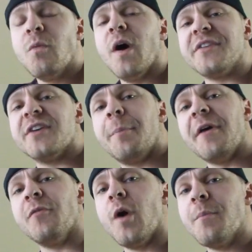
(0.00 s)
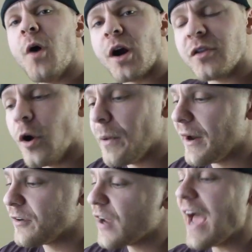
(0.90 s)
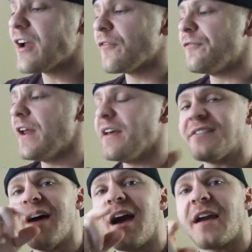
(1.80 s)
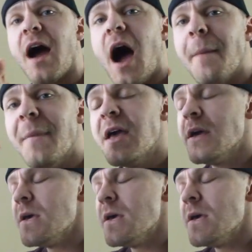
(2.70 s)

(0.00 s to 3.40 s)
What's up, everyone? Marc Lobliner, TigerFitness.com.